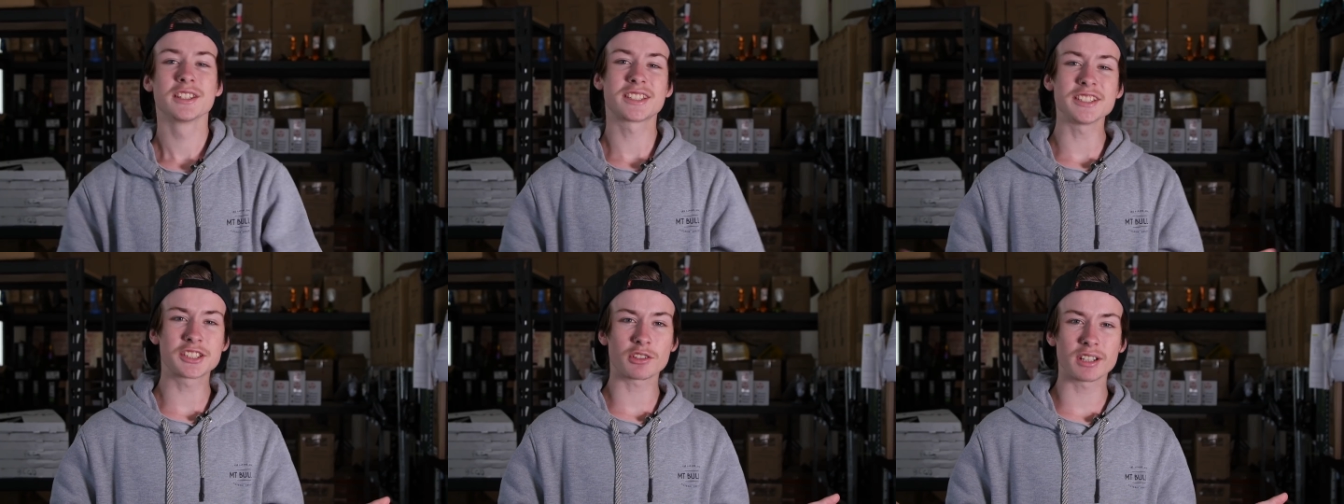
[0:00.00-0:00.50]

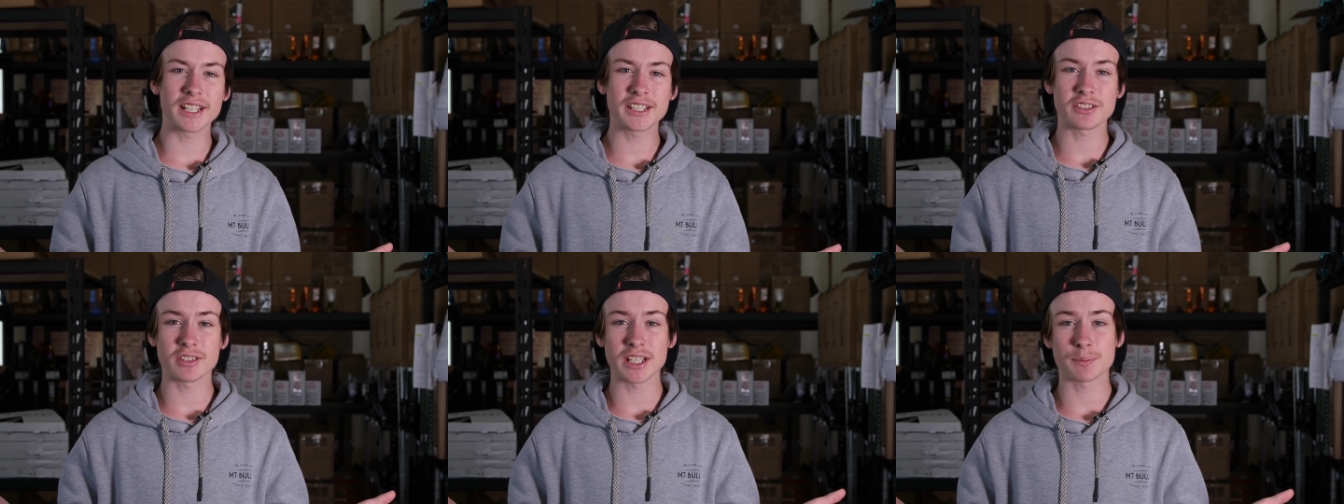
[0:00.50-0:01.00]
Since the
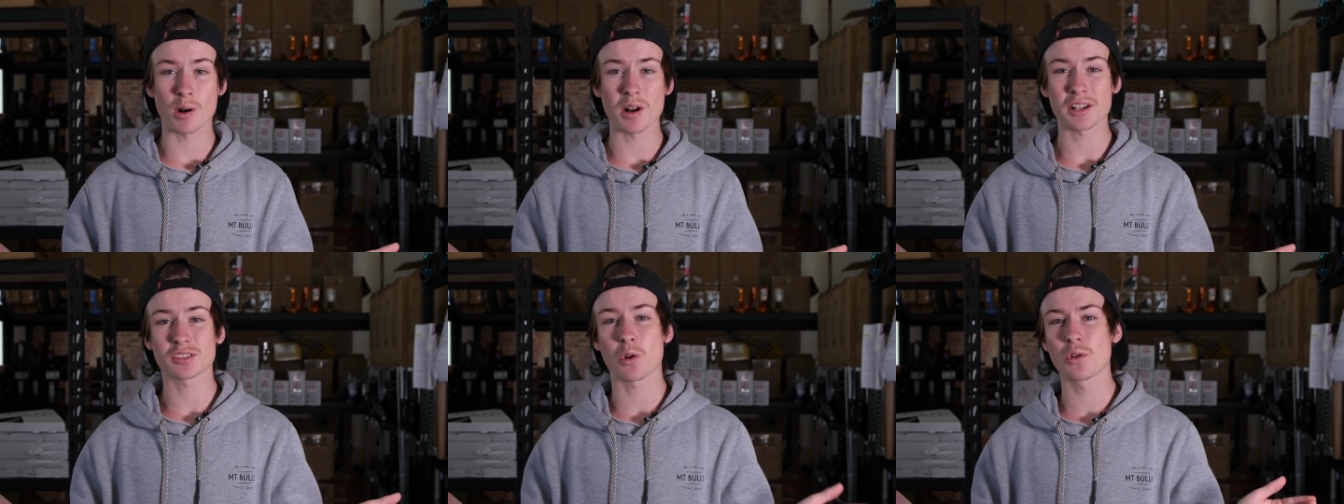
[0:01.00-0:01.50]
release of these
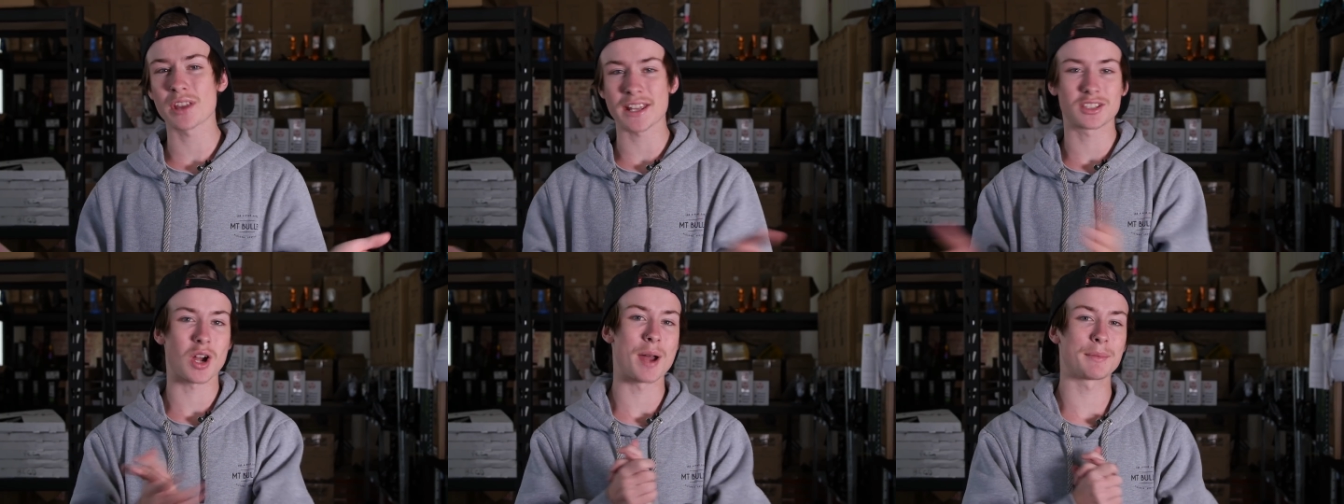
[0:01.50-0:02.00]
products all
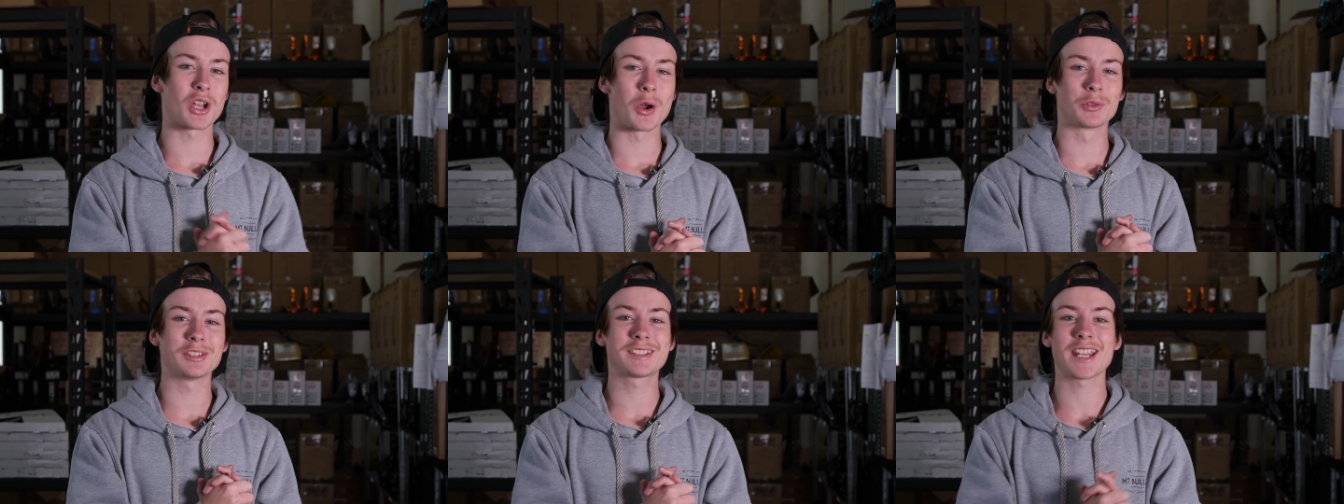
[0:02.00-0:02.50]
that time
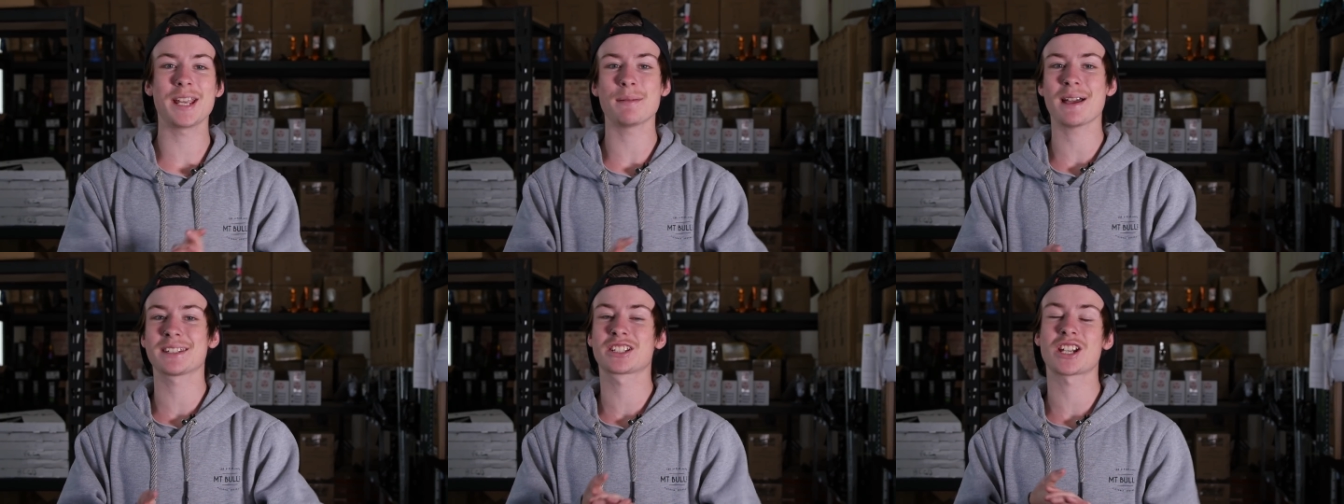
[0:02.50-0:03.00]
ago, the team
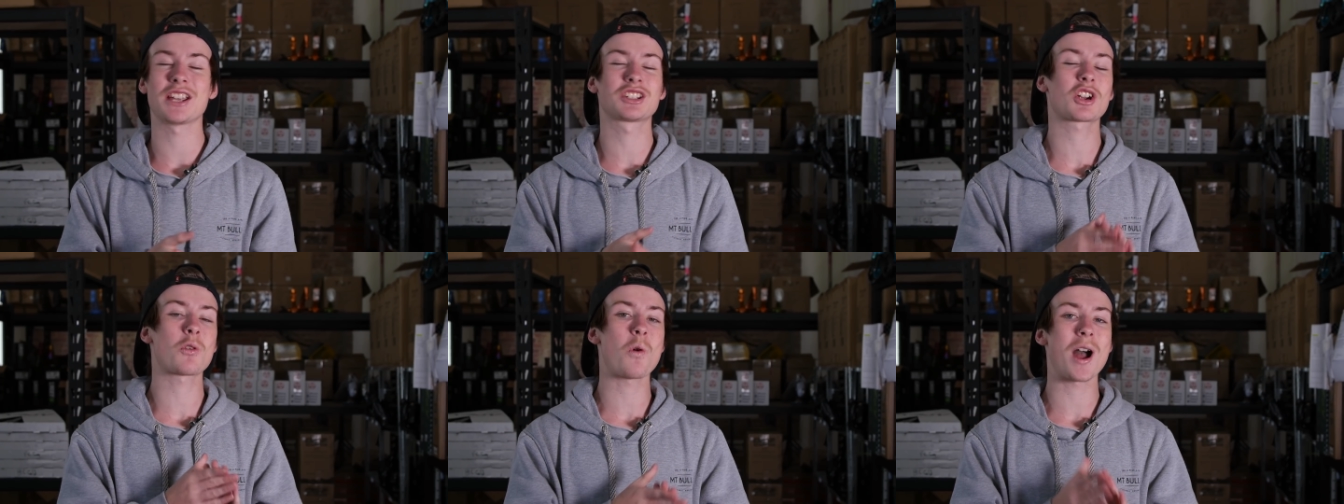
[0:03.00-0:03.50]
has
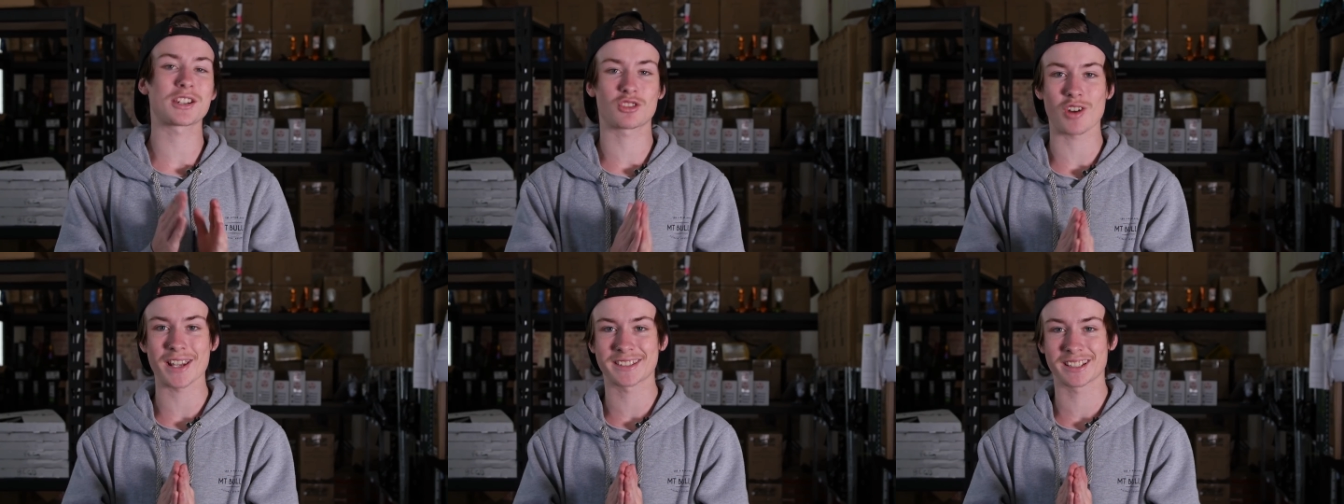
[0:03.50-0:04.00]
changed quite
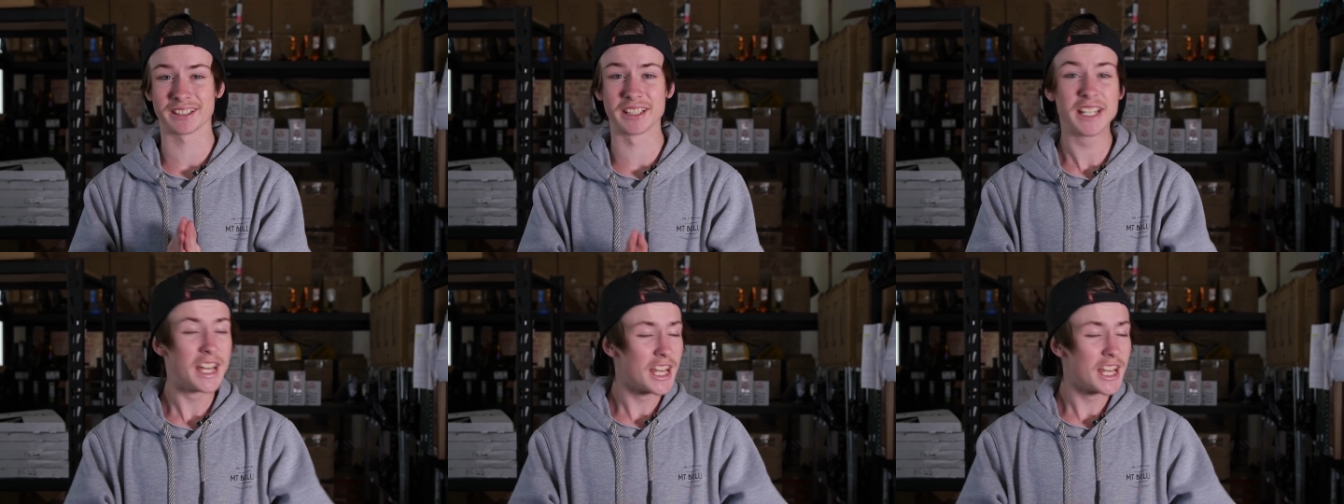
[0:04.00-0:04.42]
drastically,